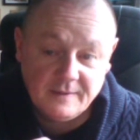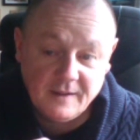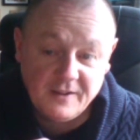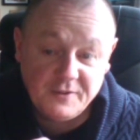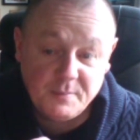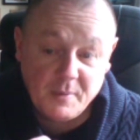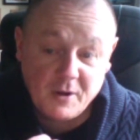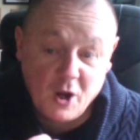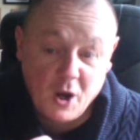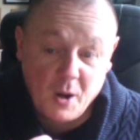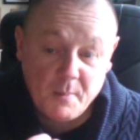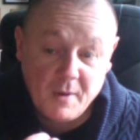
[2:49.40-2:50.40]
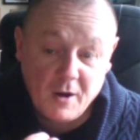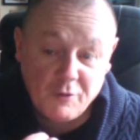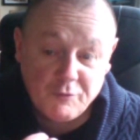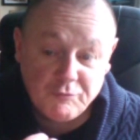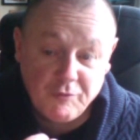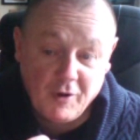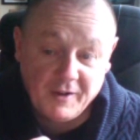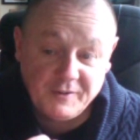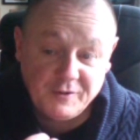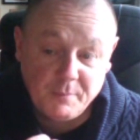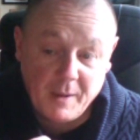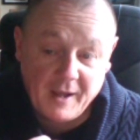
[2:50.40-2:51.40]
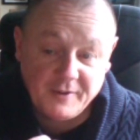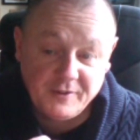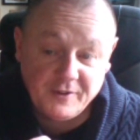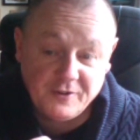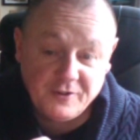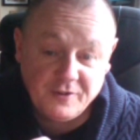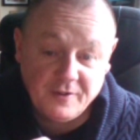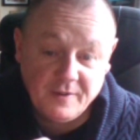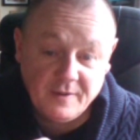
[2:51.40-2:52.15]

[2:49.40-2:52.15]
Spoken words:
It's become a rite of passage.